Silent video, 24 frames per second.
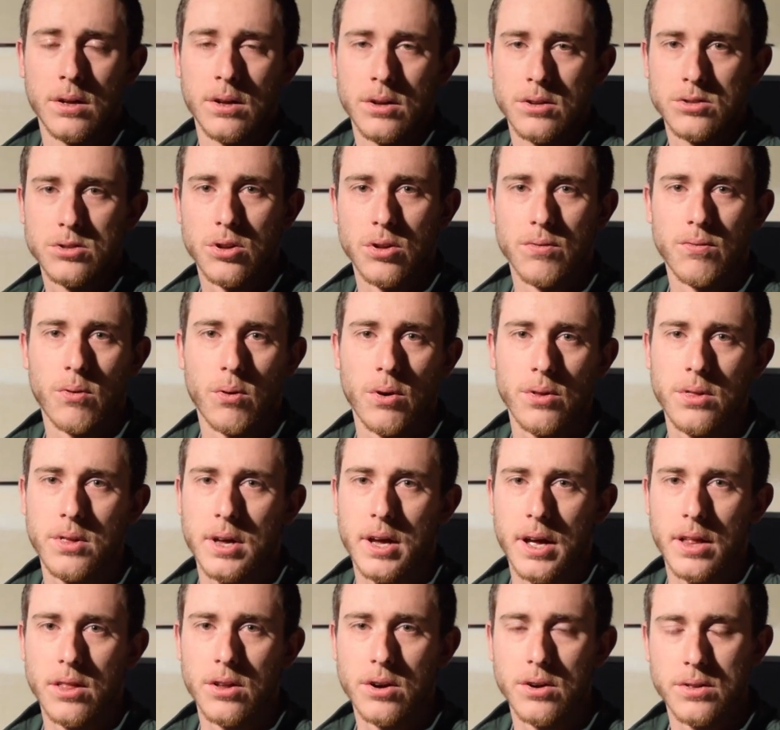So the fourth thing
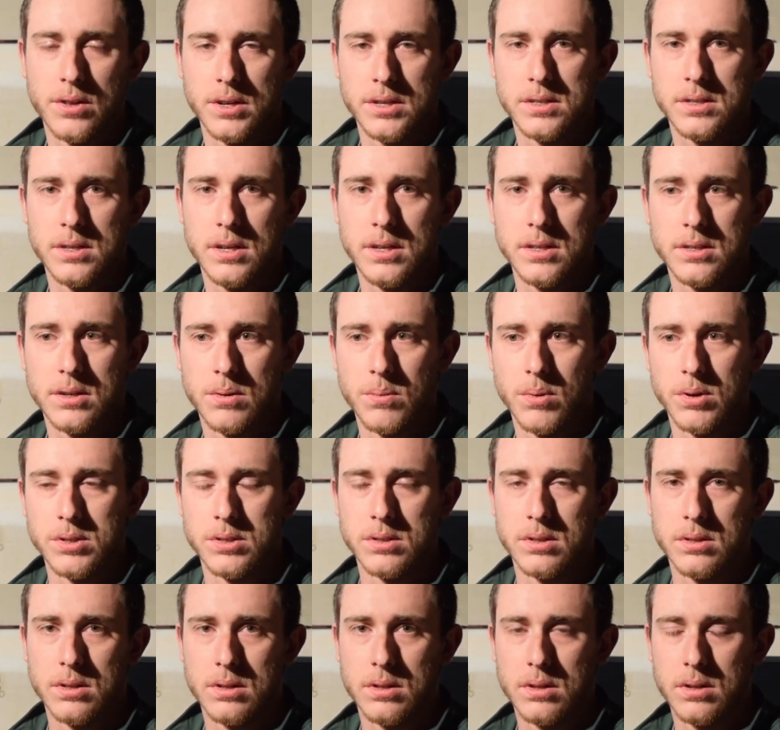I learned this season
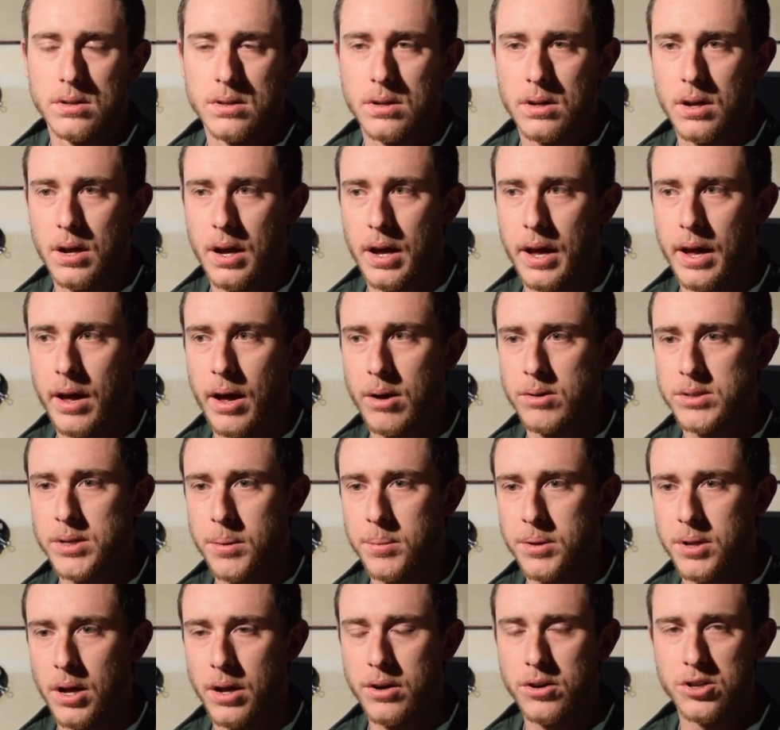was I was
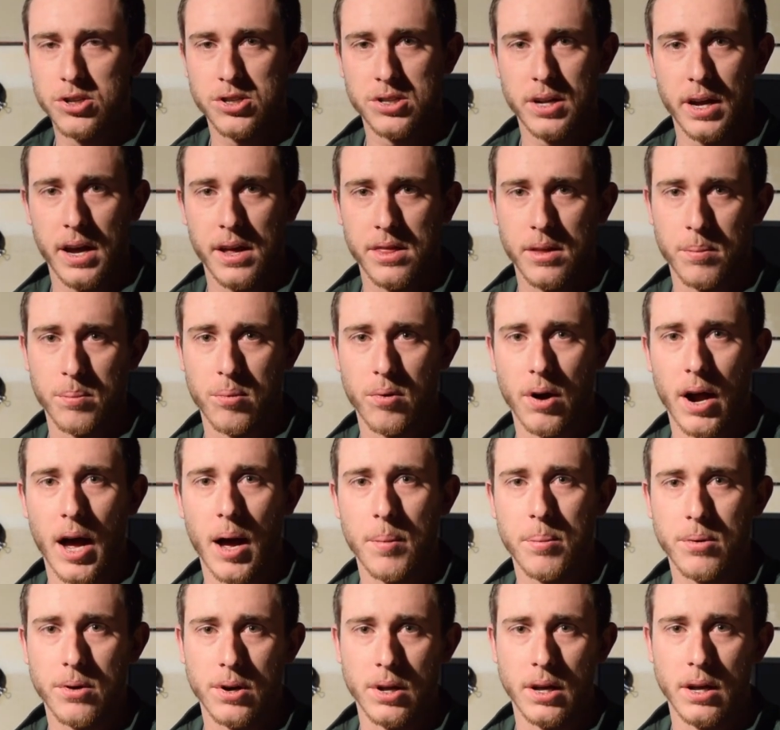able to understand the
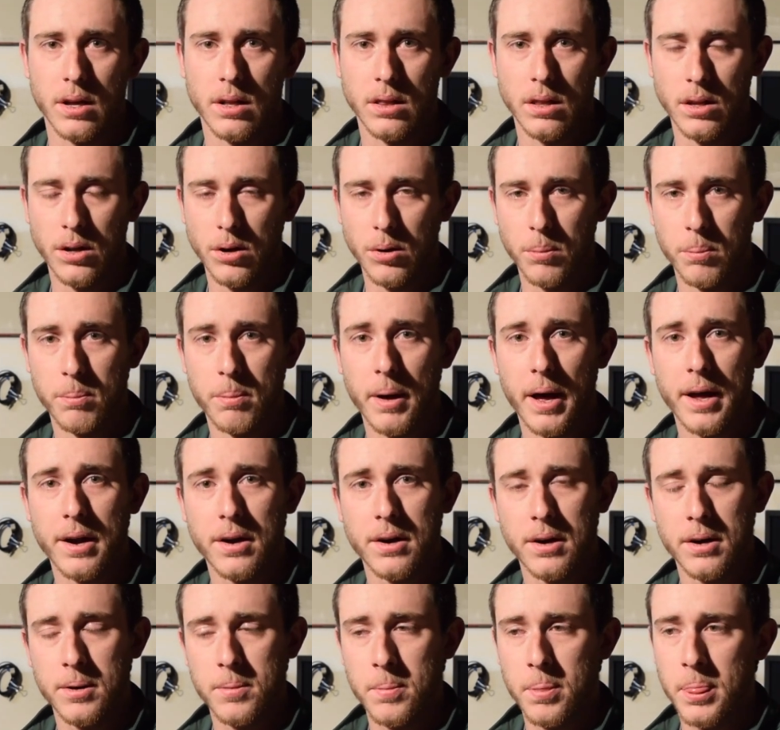property a little
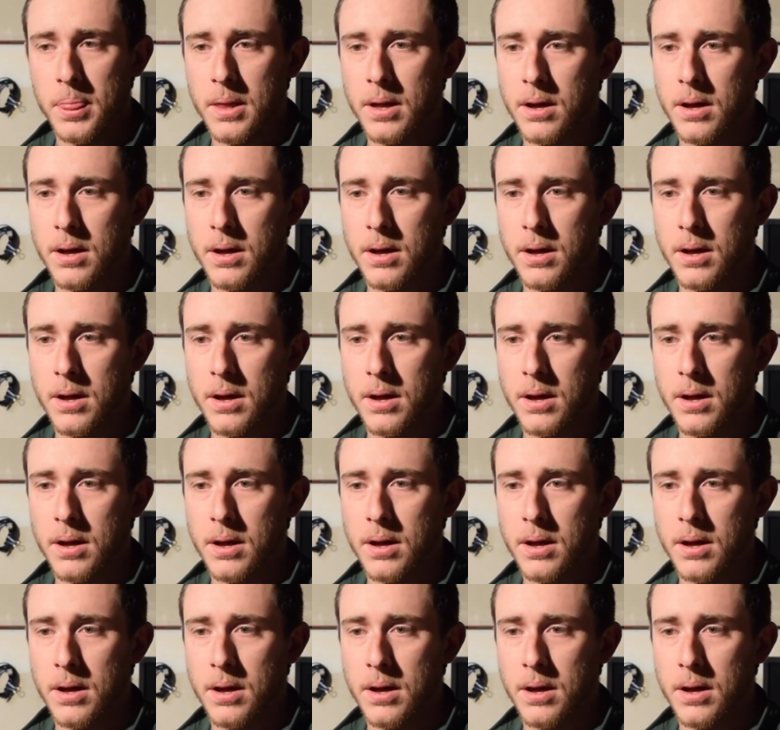better.